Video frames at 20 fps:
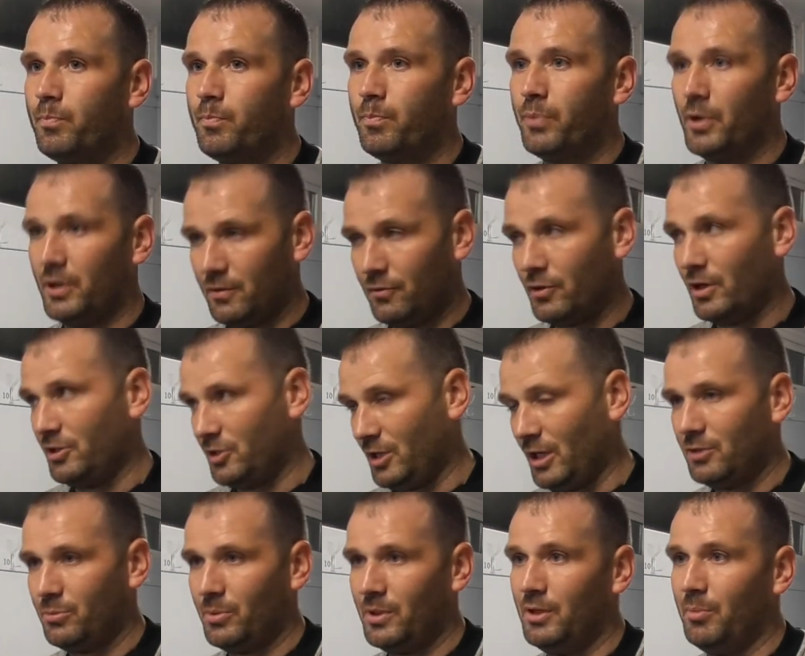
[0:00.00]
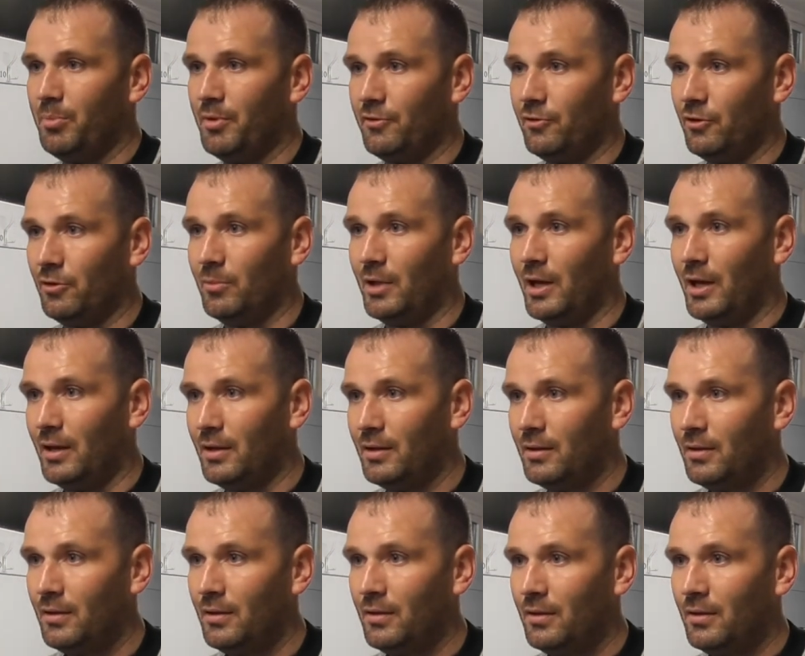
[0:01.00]
but you've got a chance when you perform that.
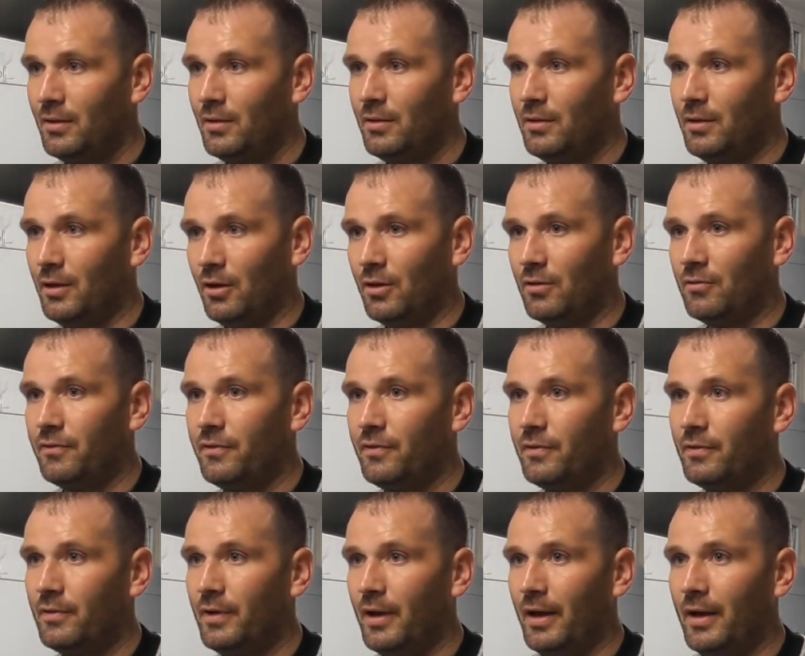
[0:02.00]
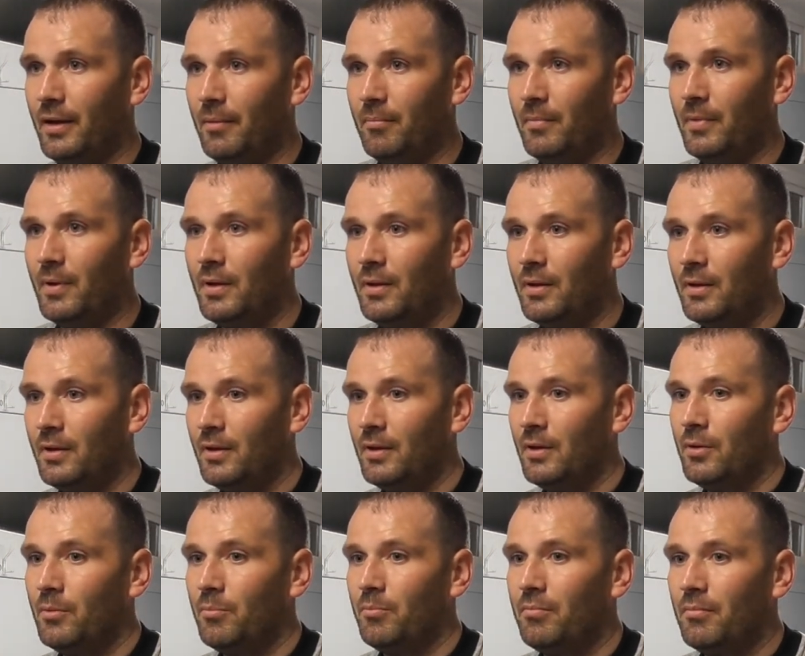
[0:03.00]
You have.
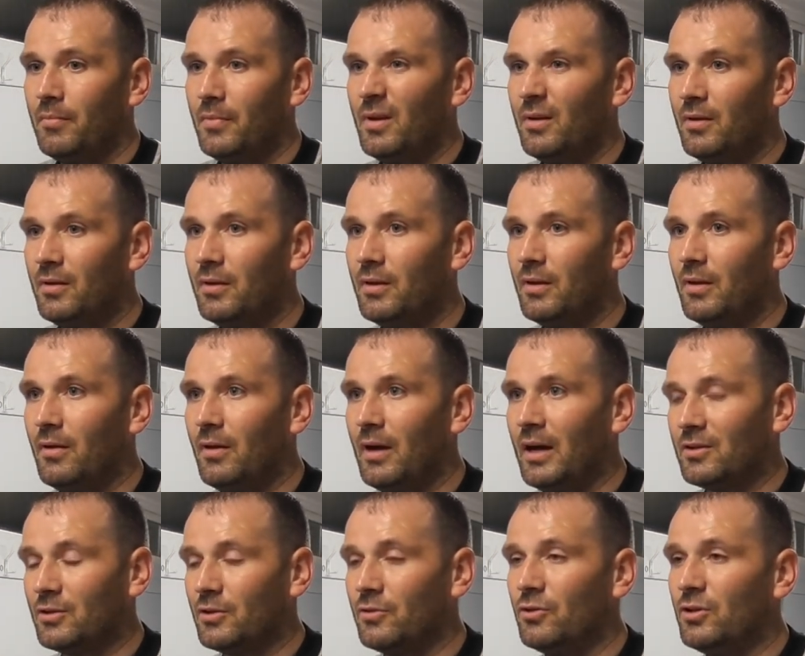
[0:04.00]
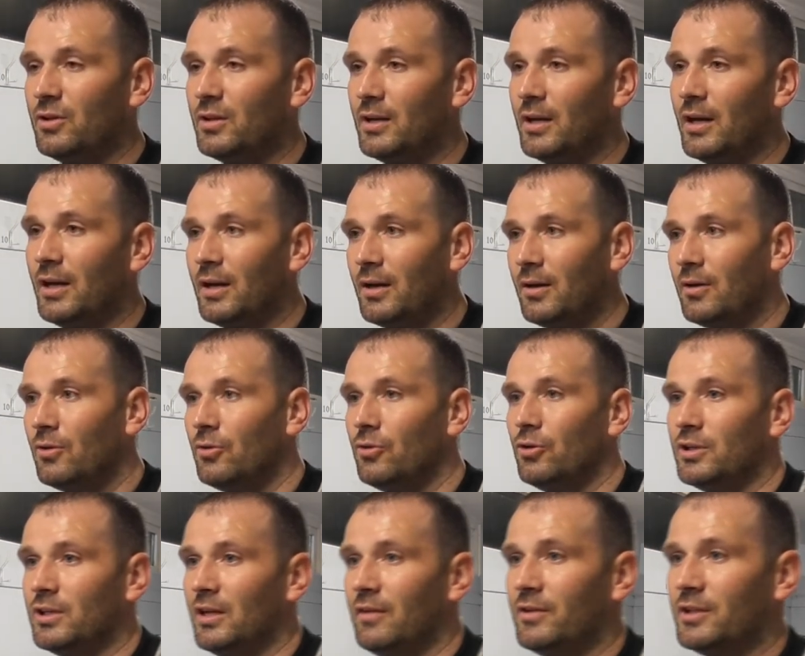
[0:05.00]
I turned around and I
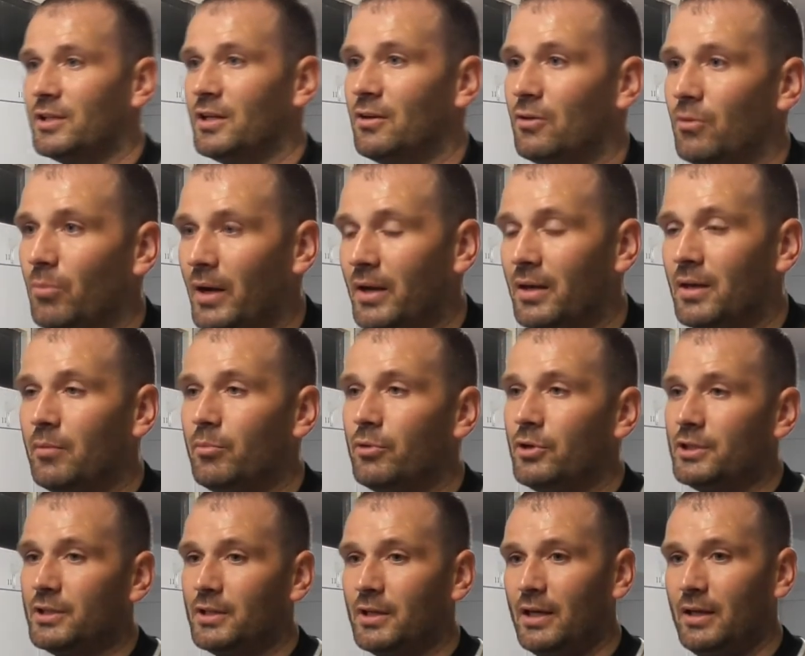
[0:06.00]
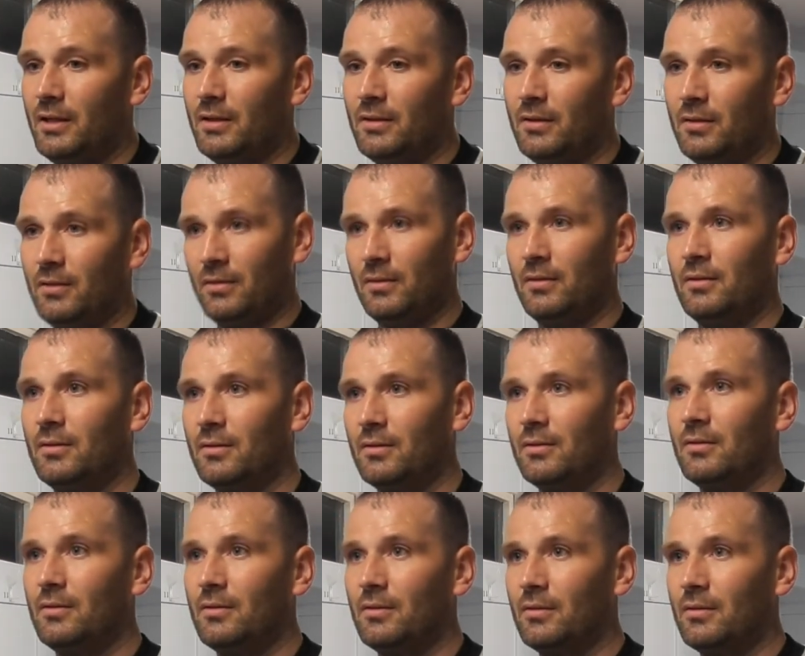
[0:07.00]
looked at every single one of the boys tonight and
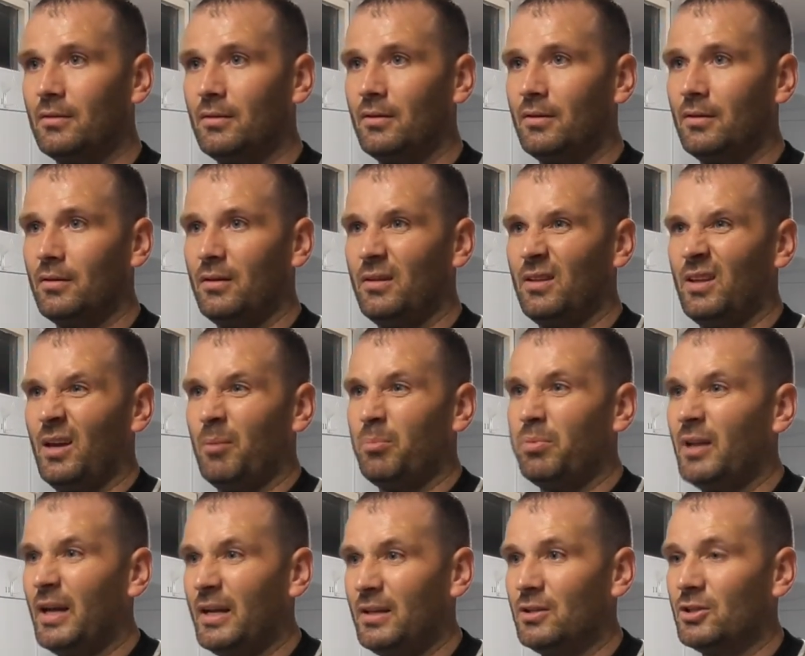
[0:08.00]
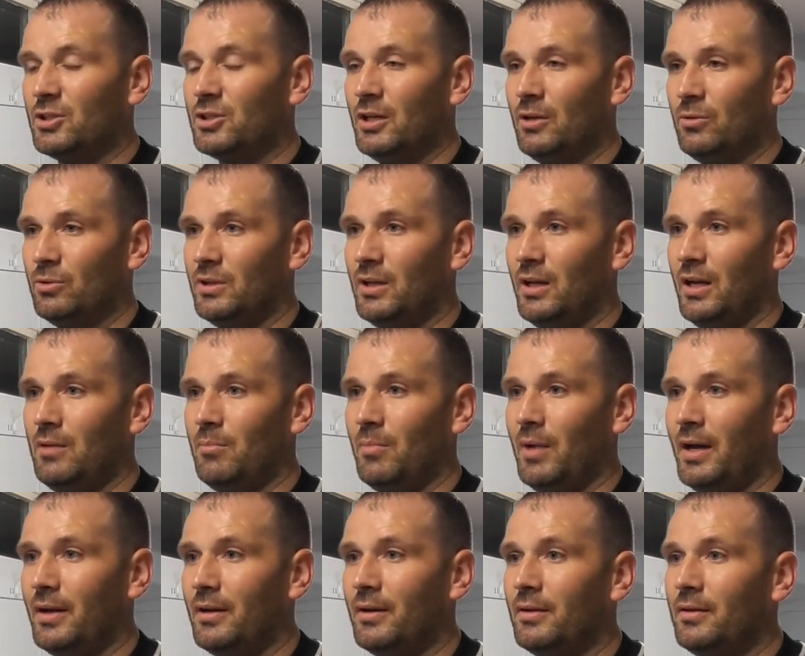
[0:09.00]
they applied themselves in the right
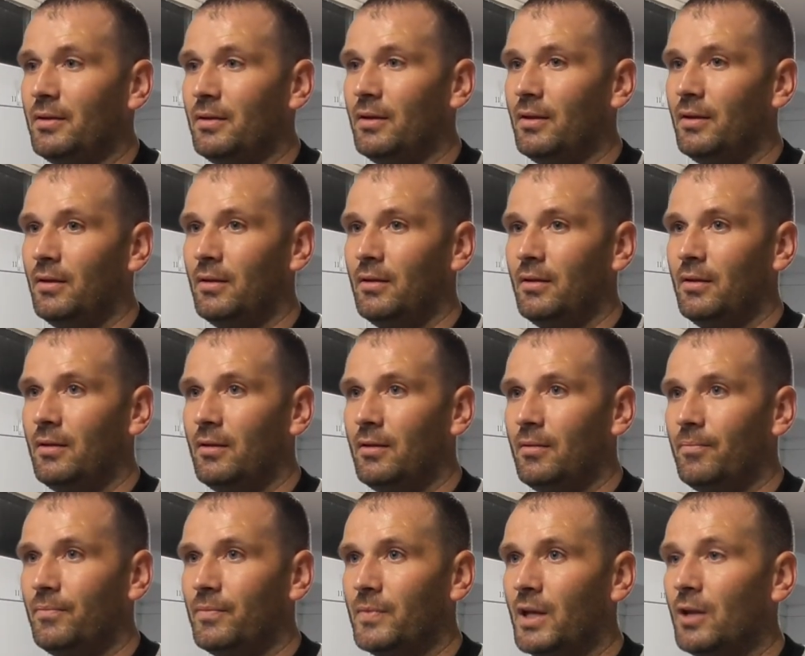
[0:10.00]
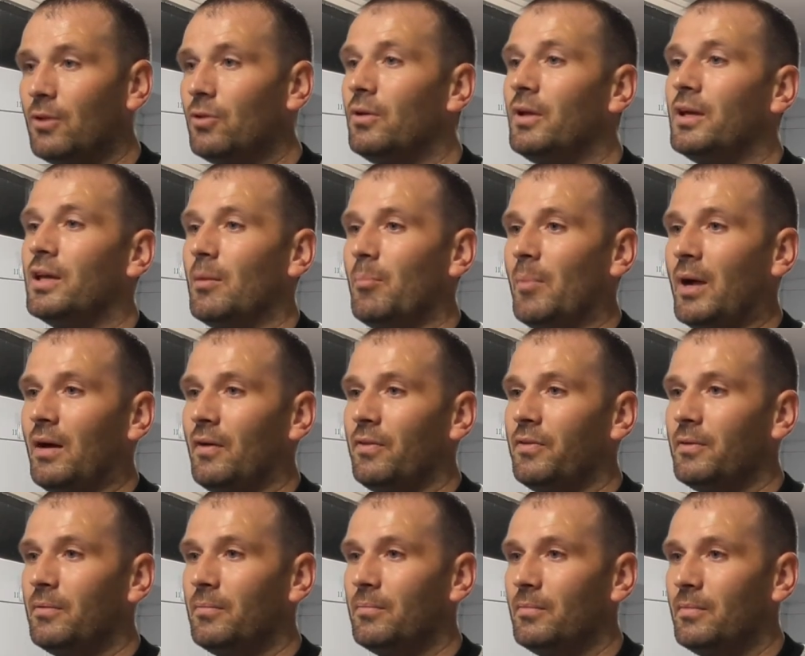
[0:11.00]
manner and it looked like it mattered.
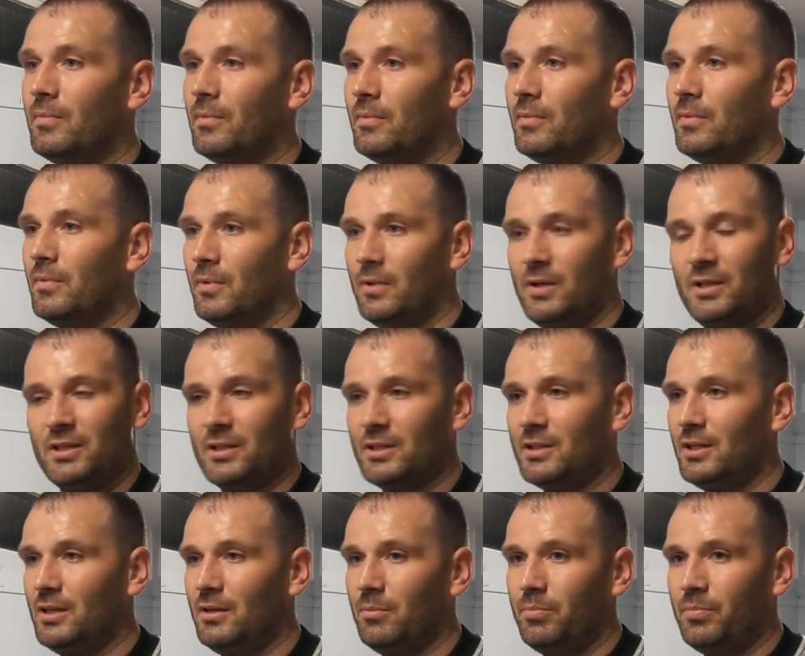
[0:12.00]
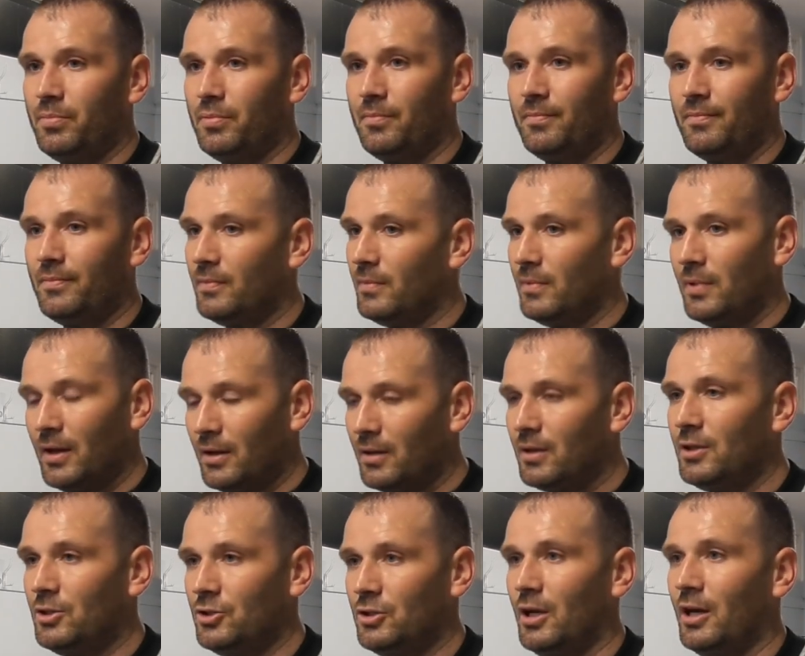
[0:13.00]
And as I say, that
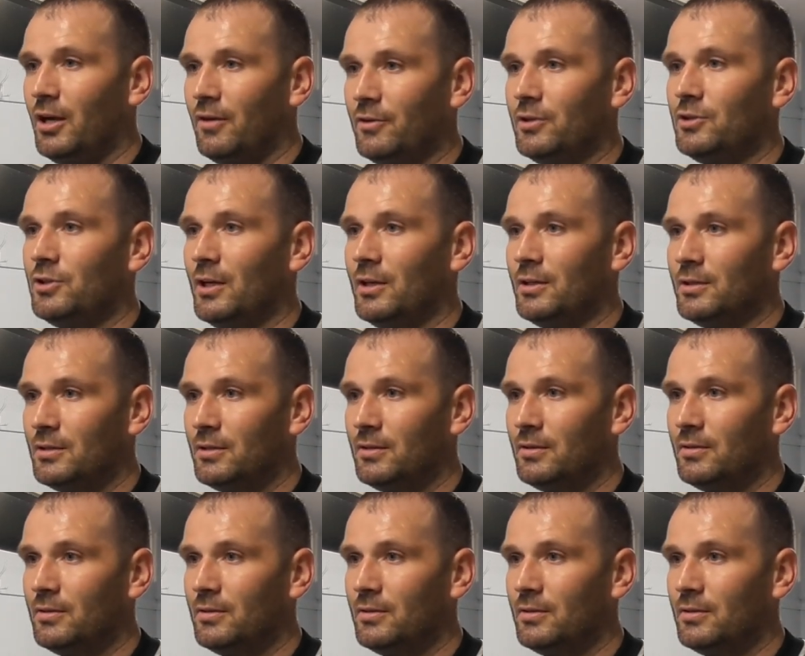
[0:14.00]
gives you half a chance.